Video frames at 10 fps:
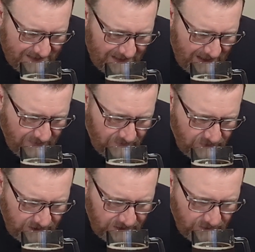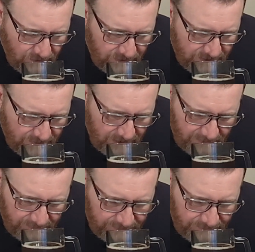slight fruity tones, but
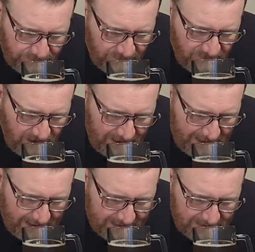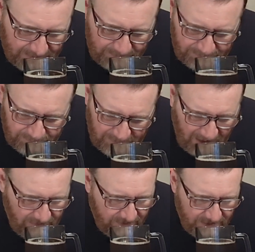very light.
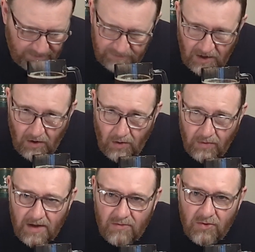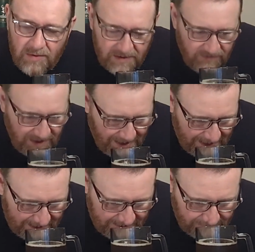Everything, all the aromas are very
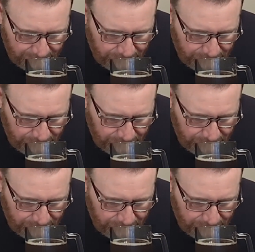light.